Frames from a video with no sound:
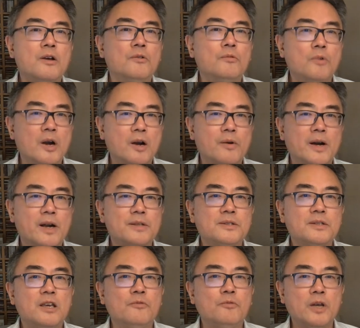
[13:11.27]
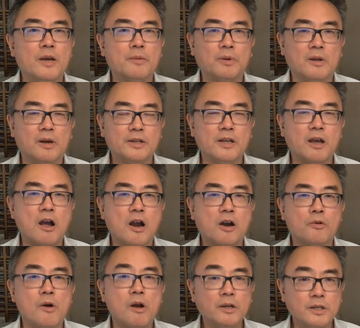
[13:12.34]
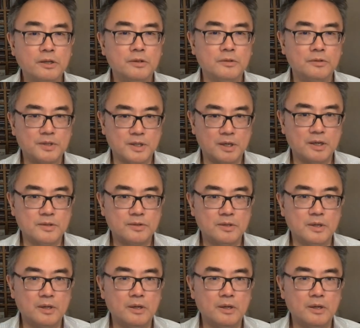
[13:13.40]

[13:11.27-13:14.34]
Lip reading: Whereas if we apply the hierarchical test,